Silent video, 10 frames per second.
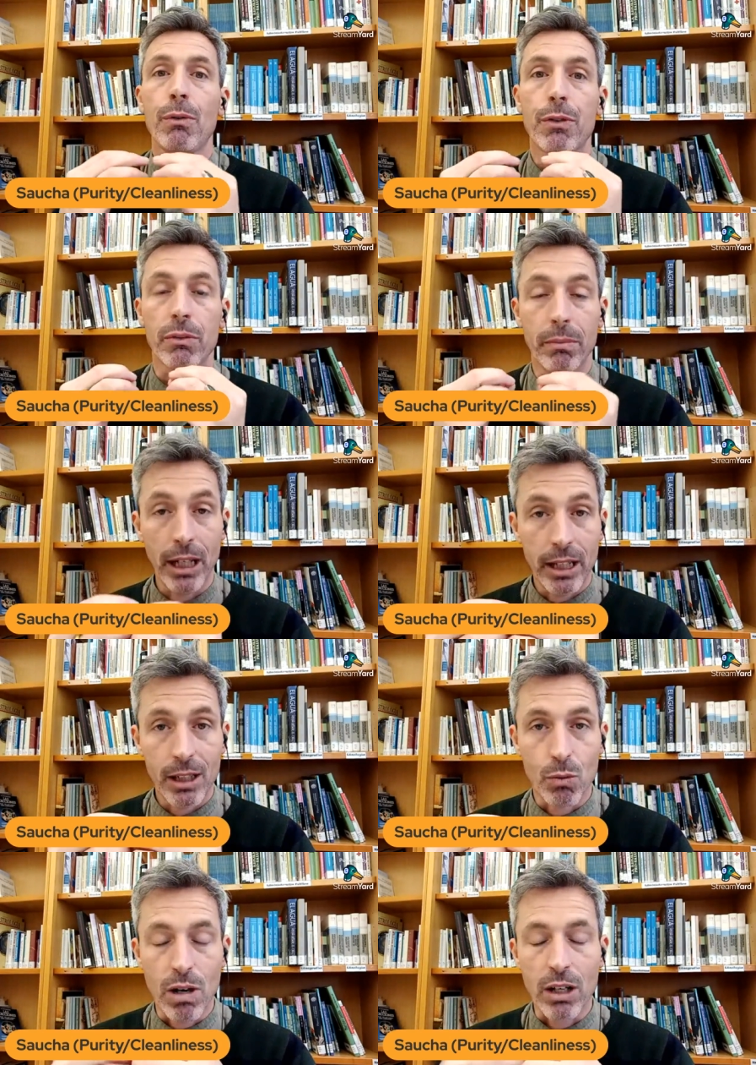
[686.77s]
For
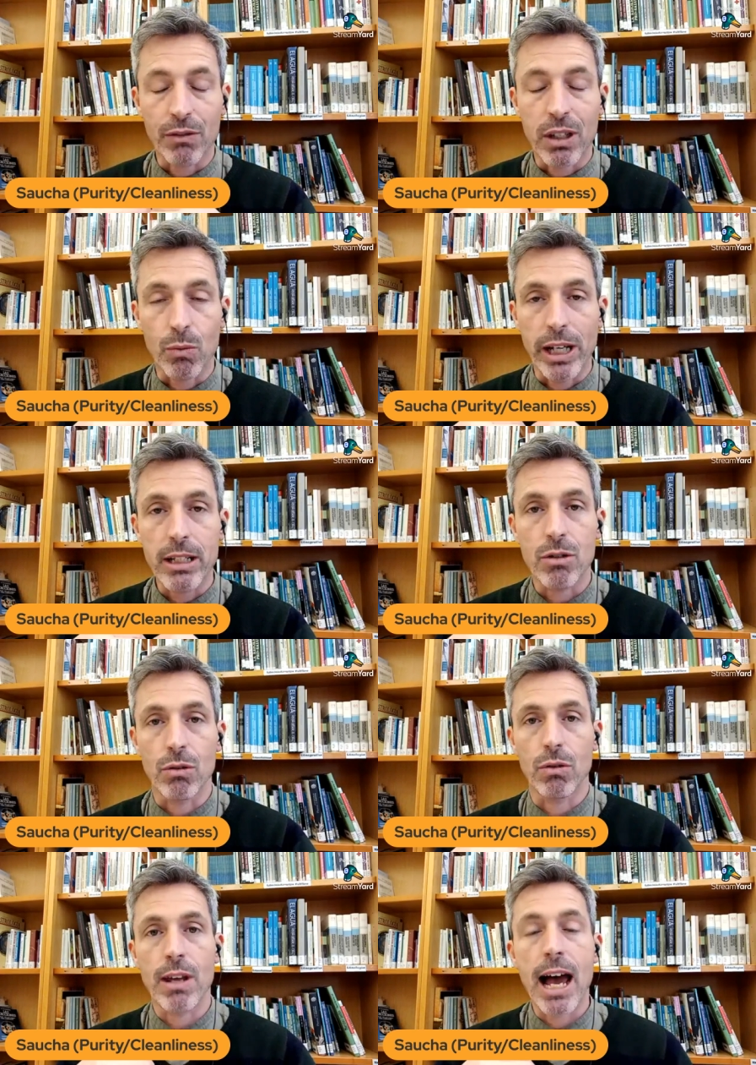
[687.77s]
me, one of the ways to
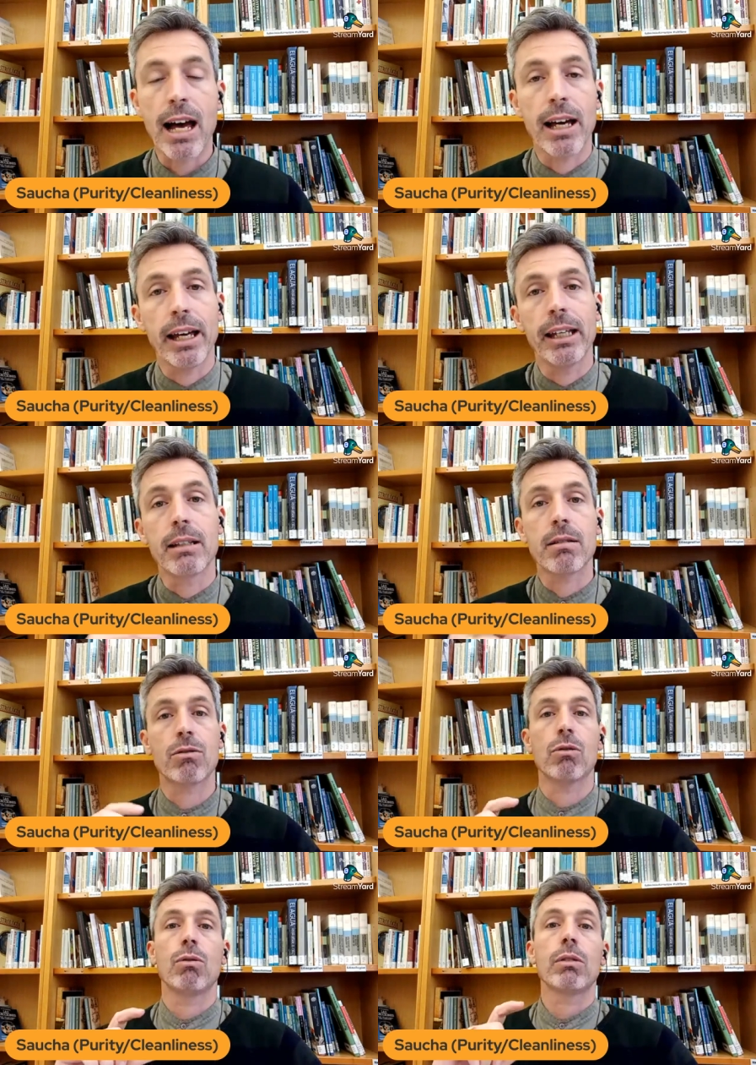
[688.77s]
do that is
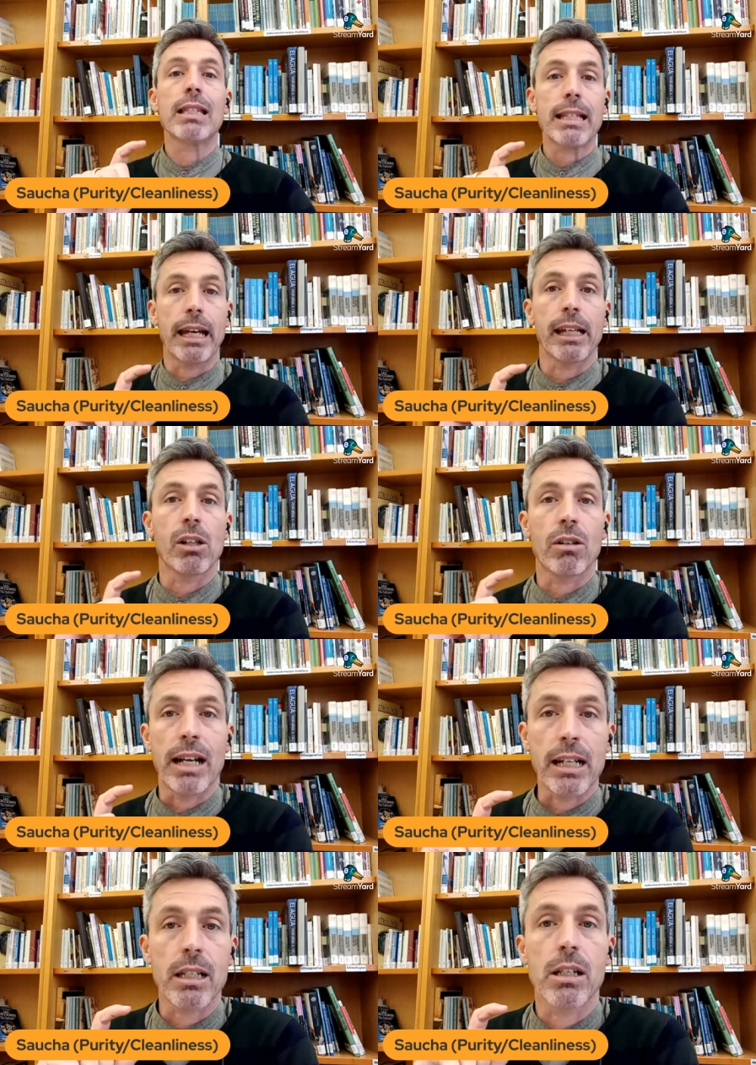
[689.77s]
to staying
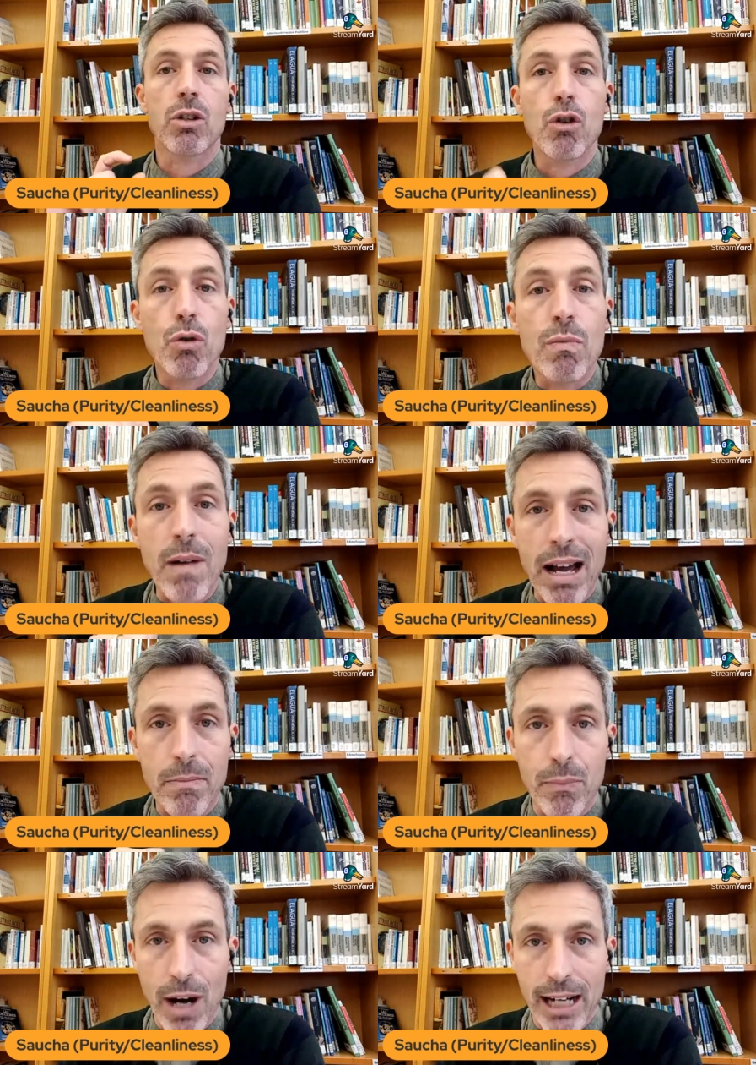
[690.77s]
connected to my
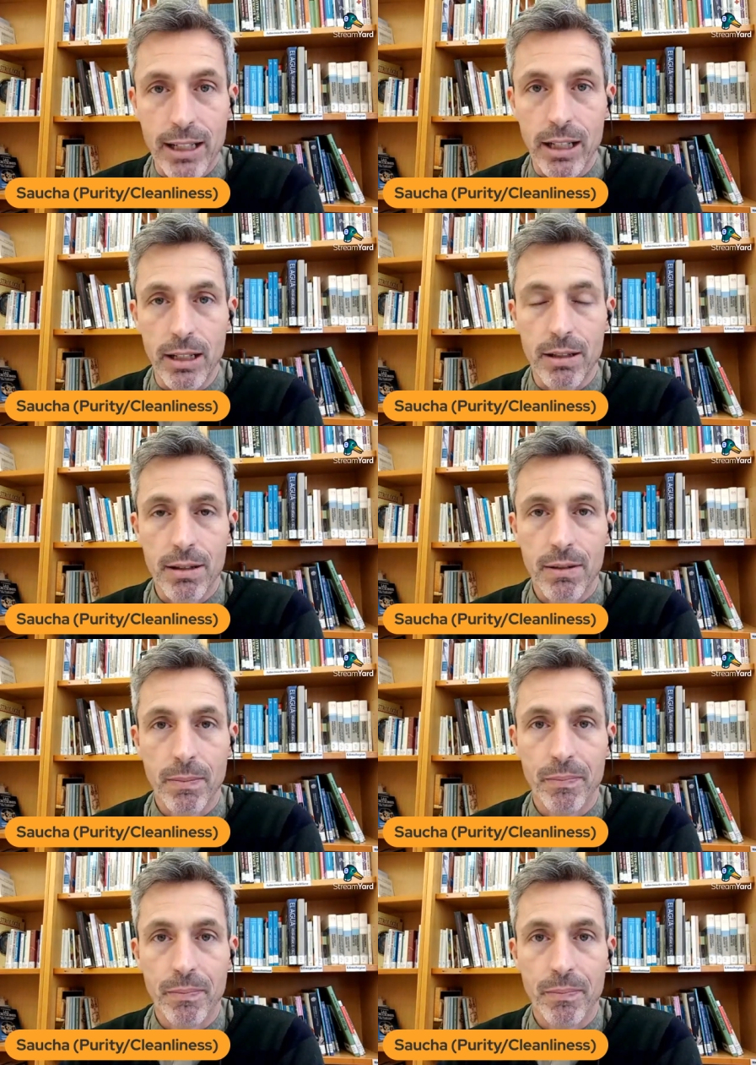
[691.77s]
practice.